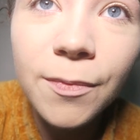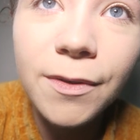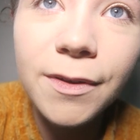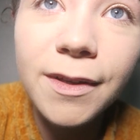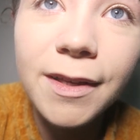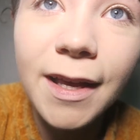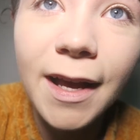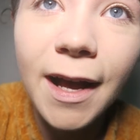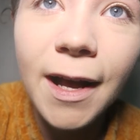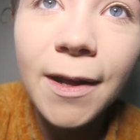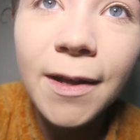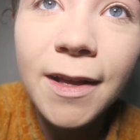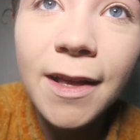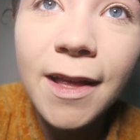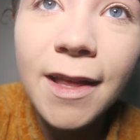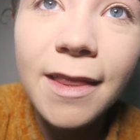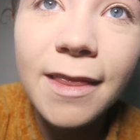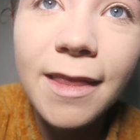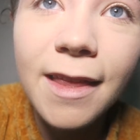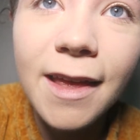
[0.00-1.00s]
but yeah,
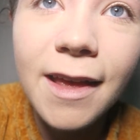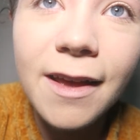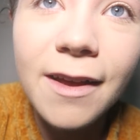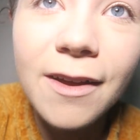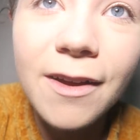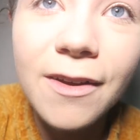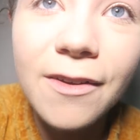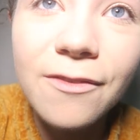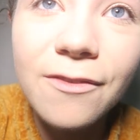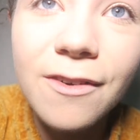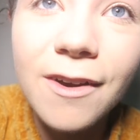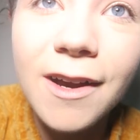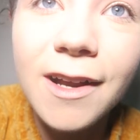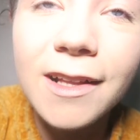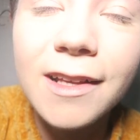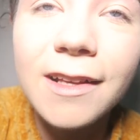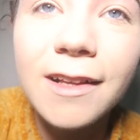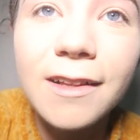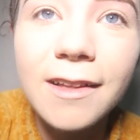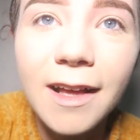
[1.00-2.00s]

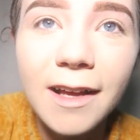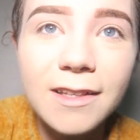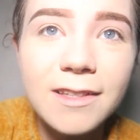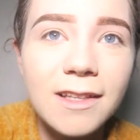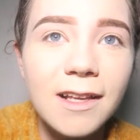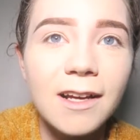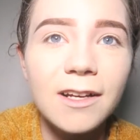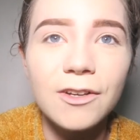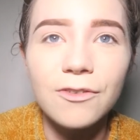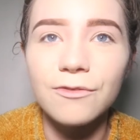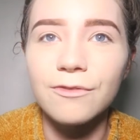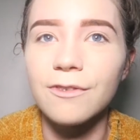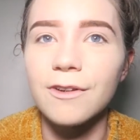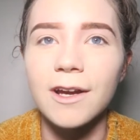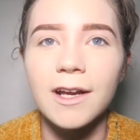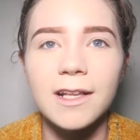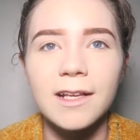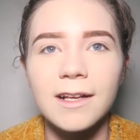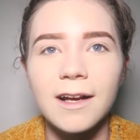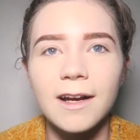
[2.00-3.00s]
that's like
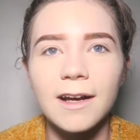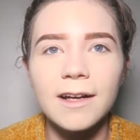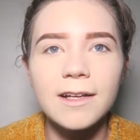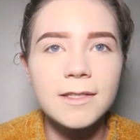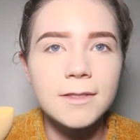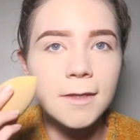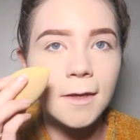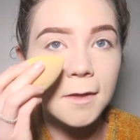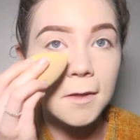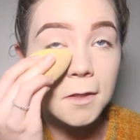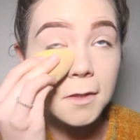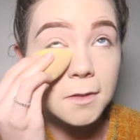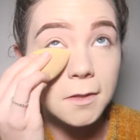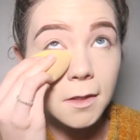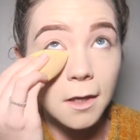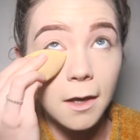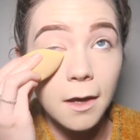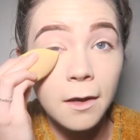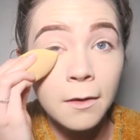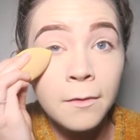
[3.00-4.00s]
really nice.
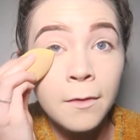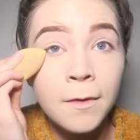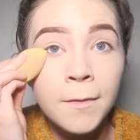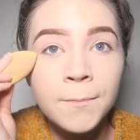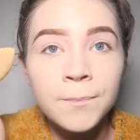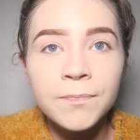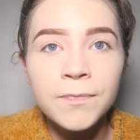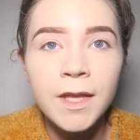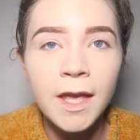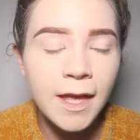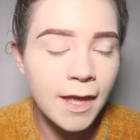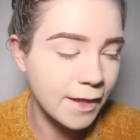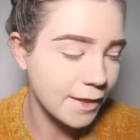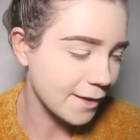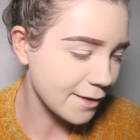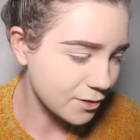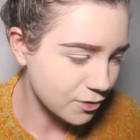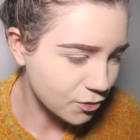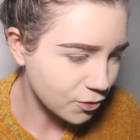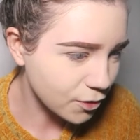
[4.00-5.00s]
So
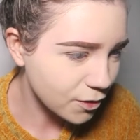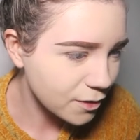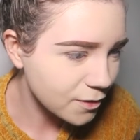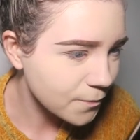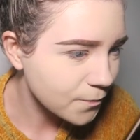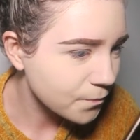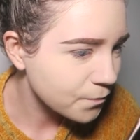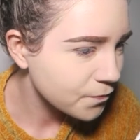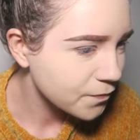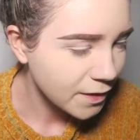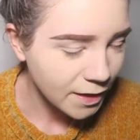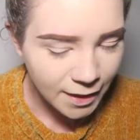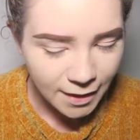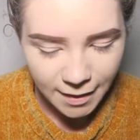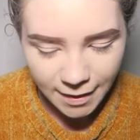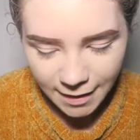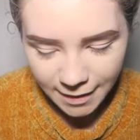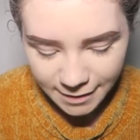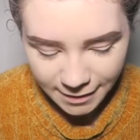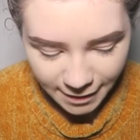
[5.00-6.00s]
that's good.
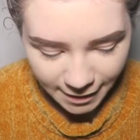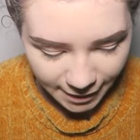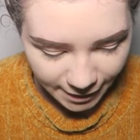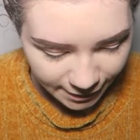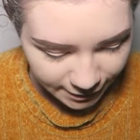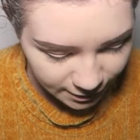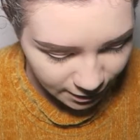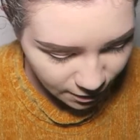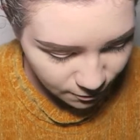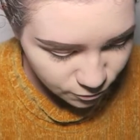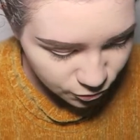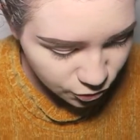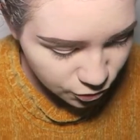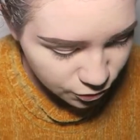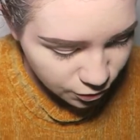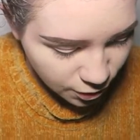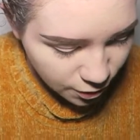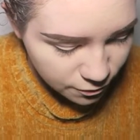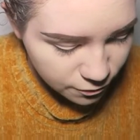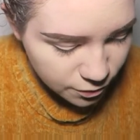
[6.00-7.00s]
And then I'm
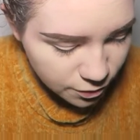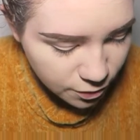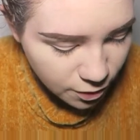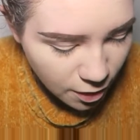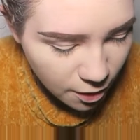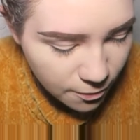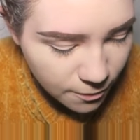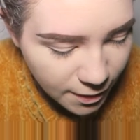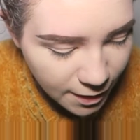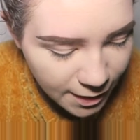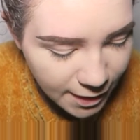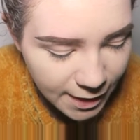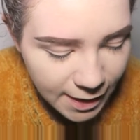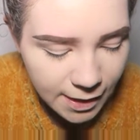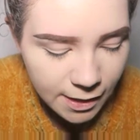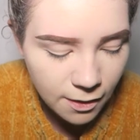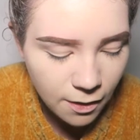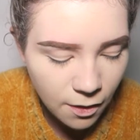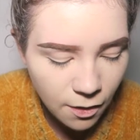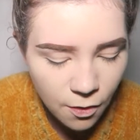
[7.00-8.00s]
just going to go
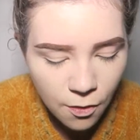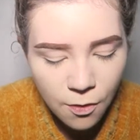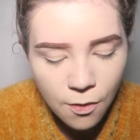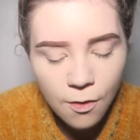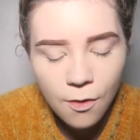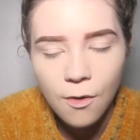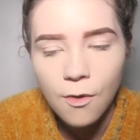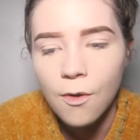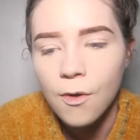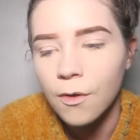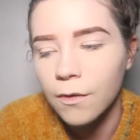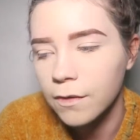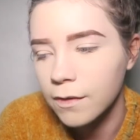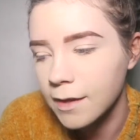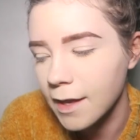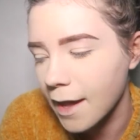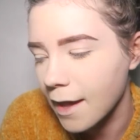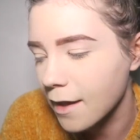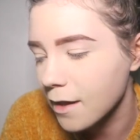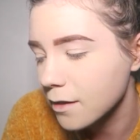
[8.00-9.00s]
in
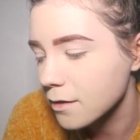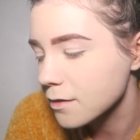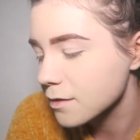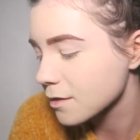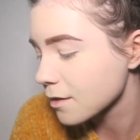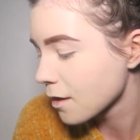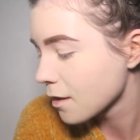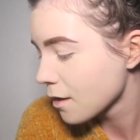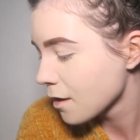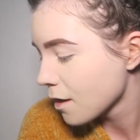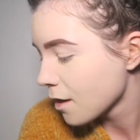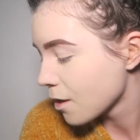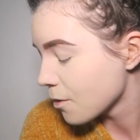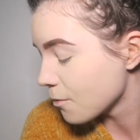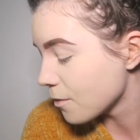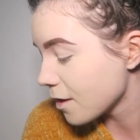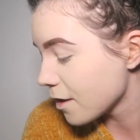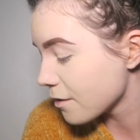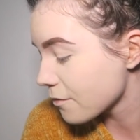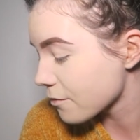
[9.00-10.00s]
next
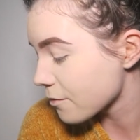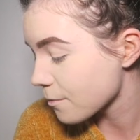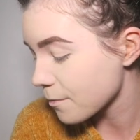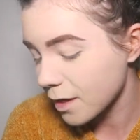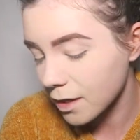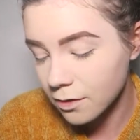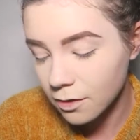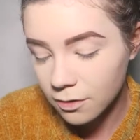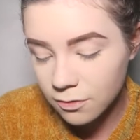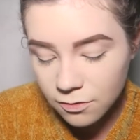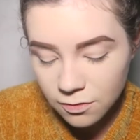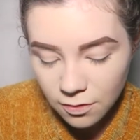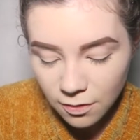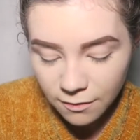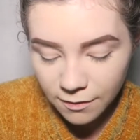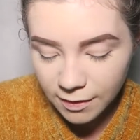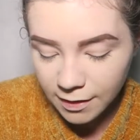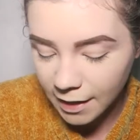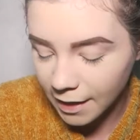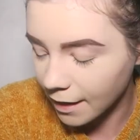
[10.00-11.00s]
with my
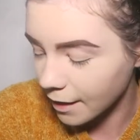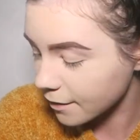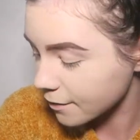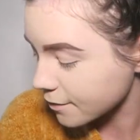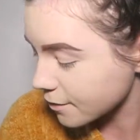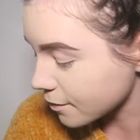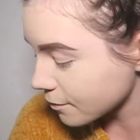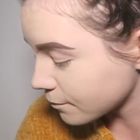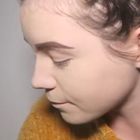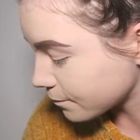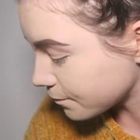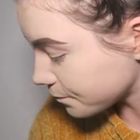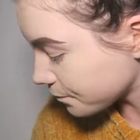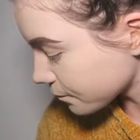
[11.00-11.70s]
contour, I guess.